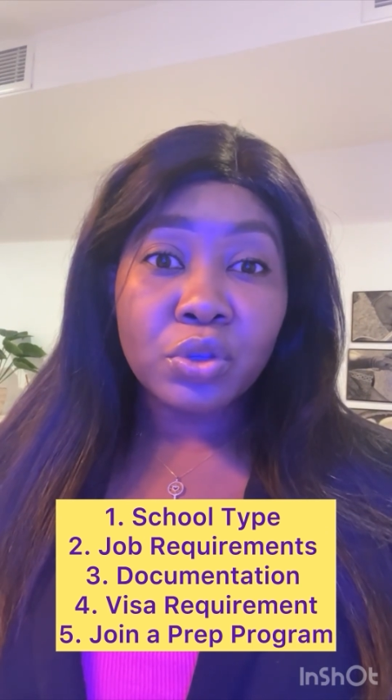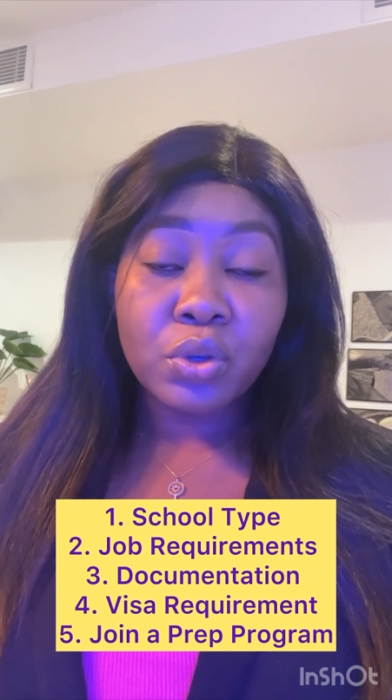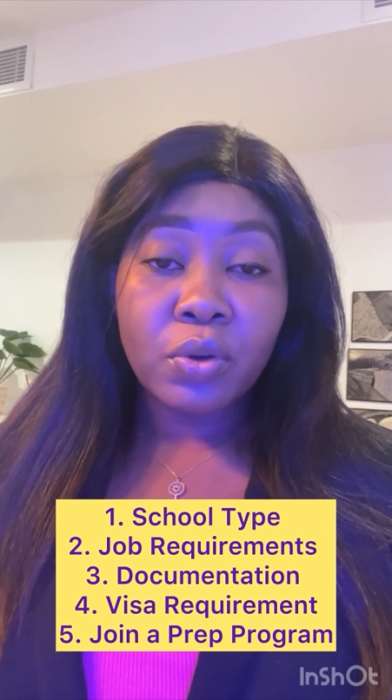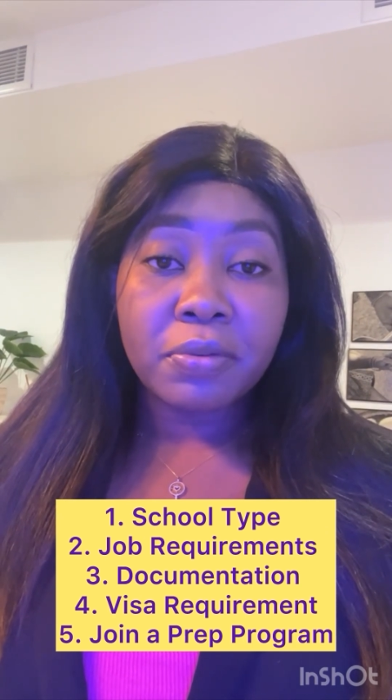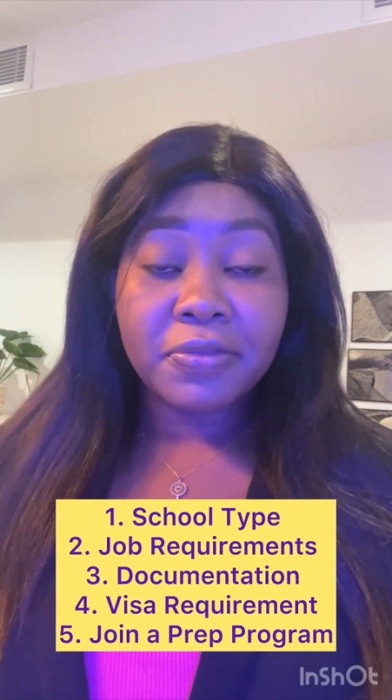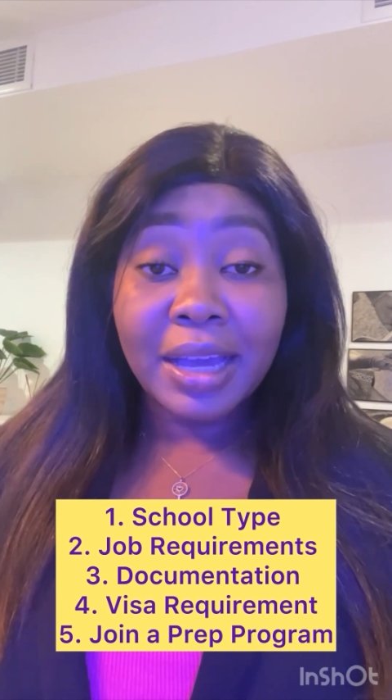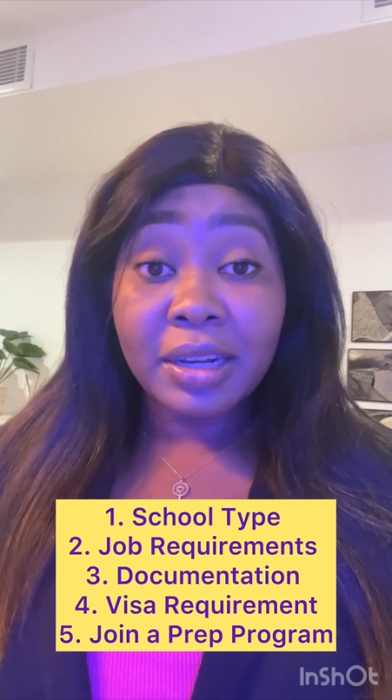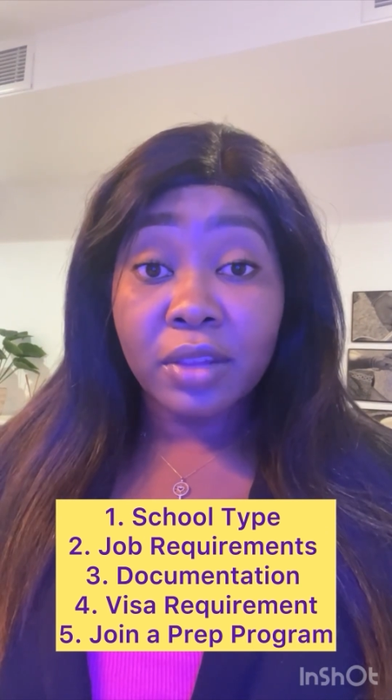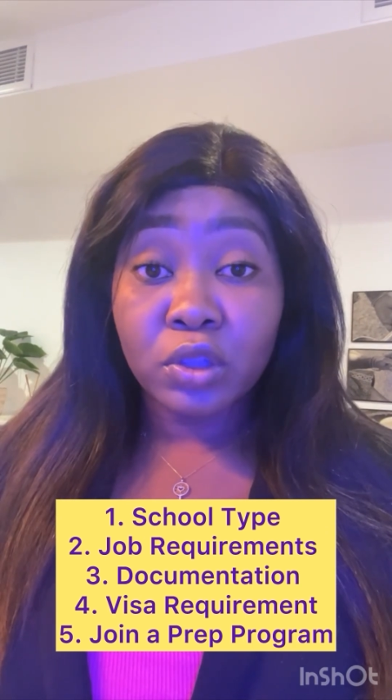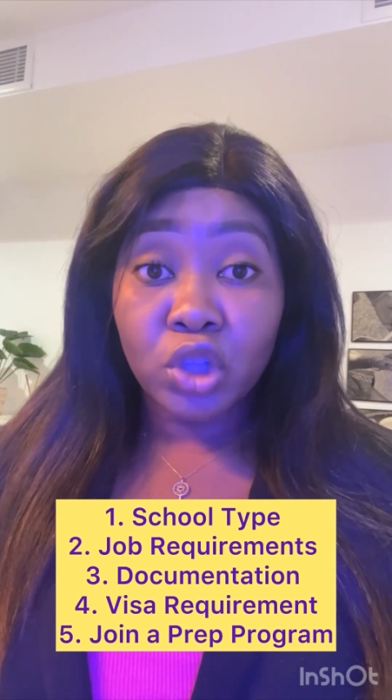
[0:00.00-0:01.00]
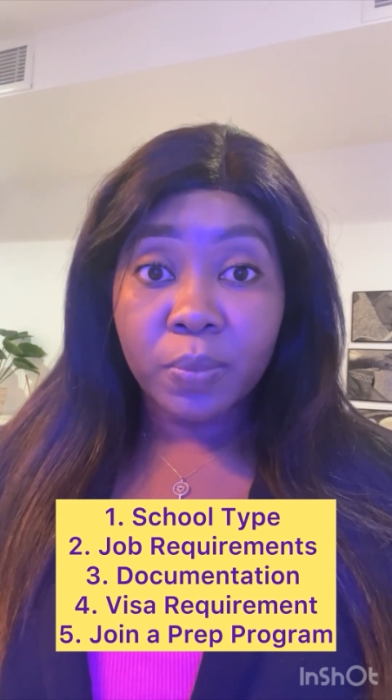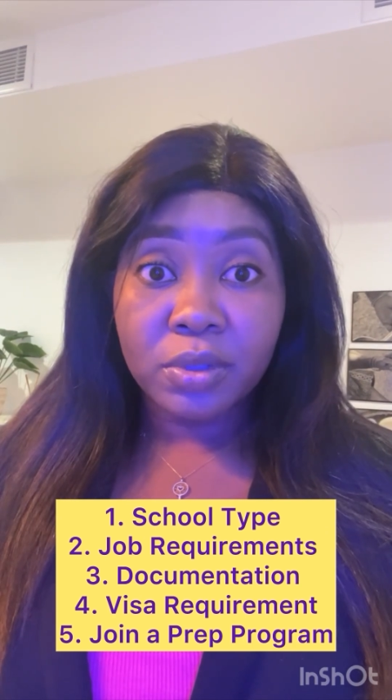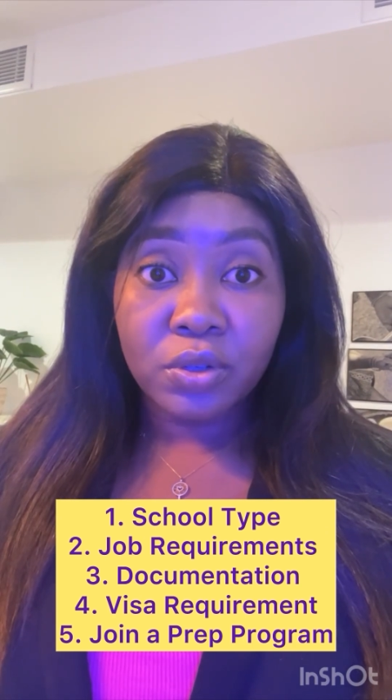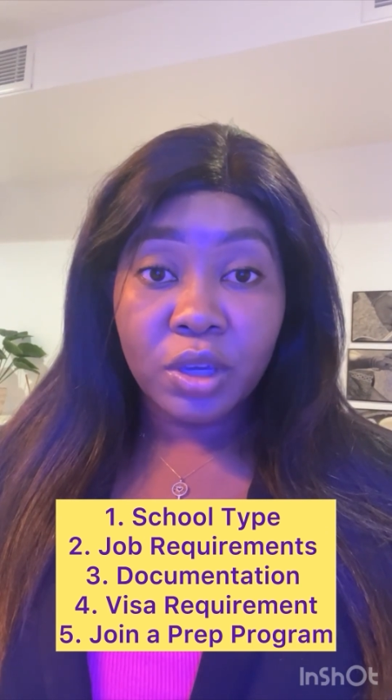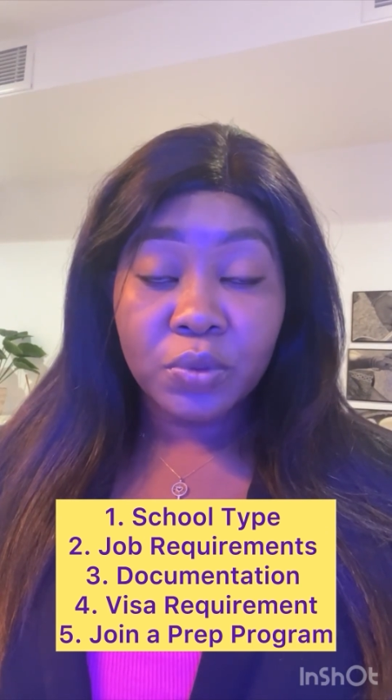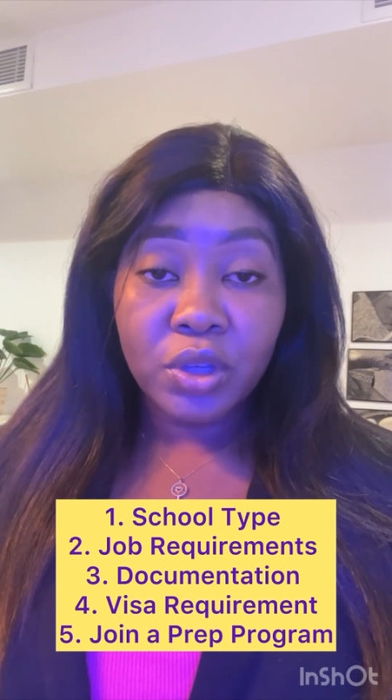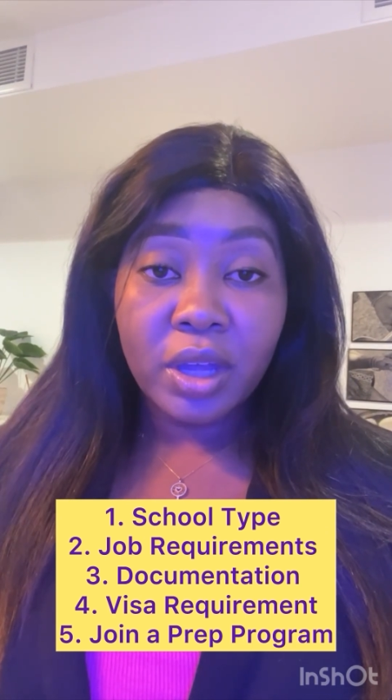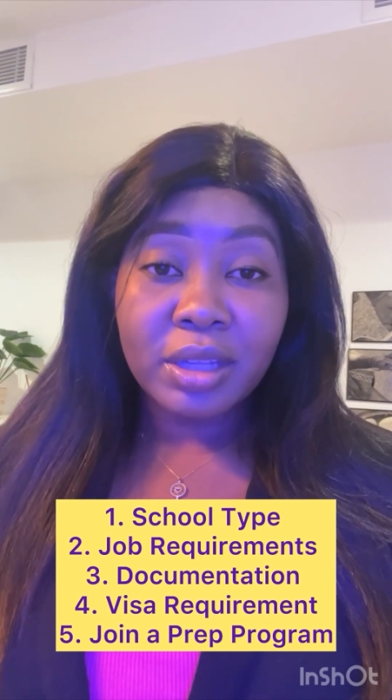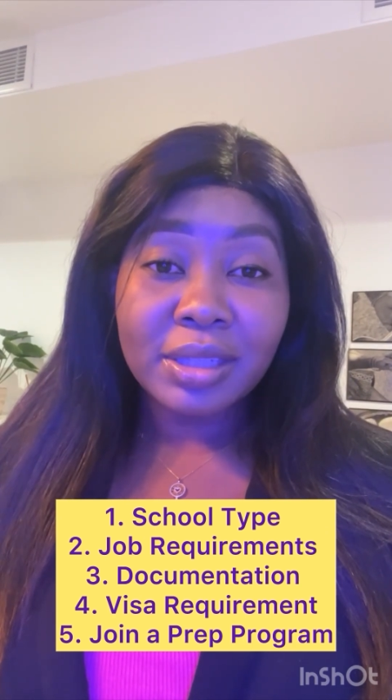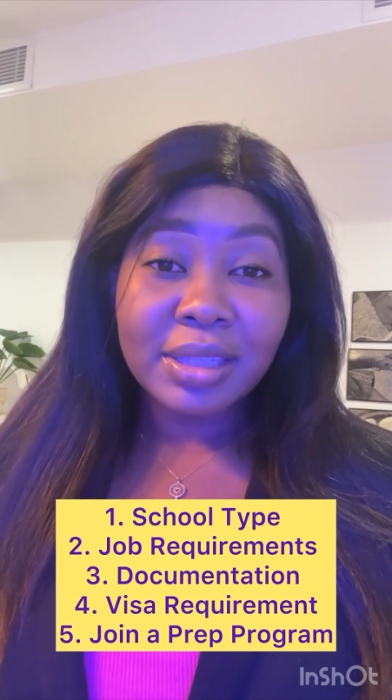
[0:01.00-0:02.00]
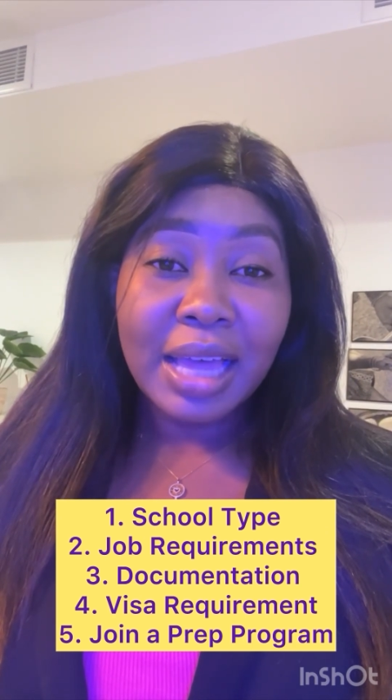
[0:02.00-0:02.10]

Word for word: to find out the job descriptions